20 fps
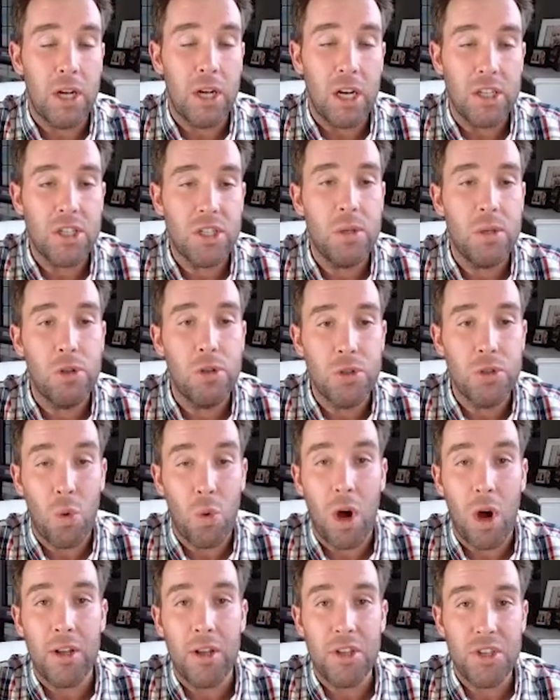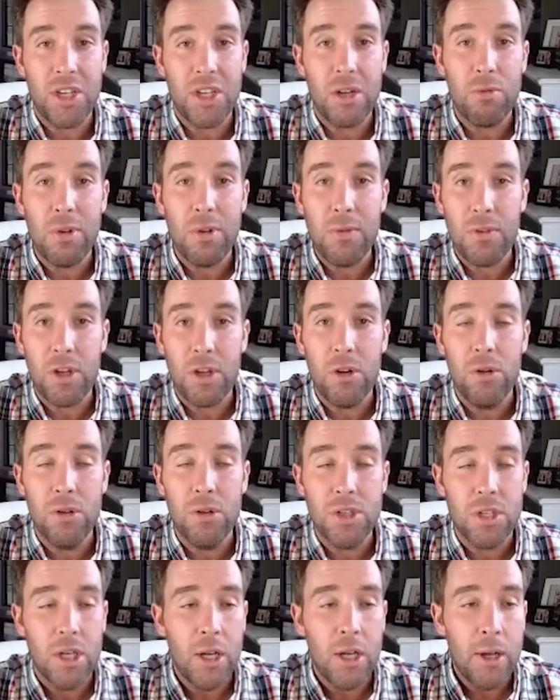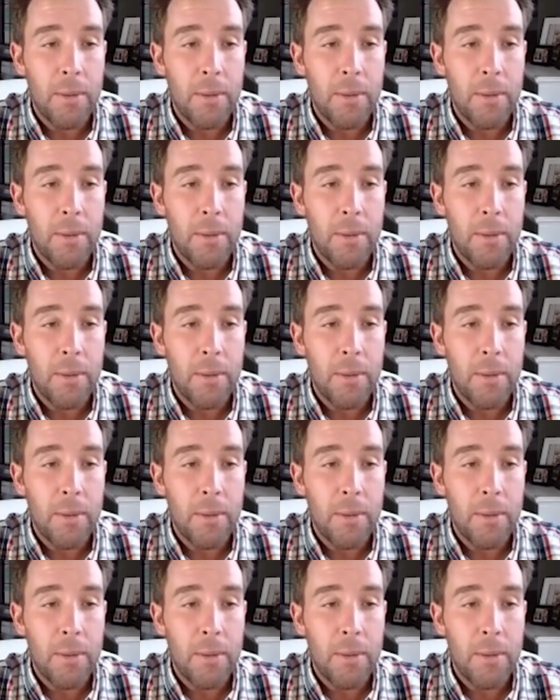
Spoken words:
Customers want to see reviews.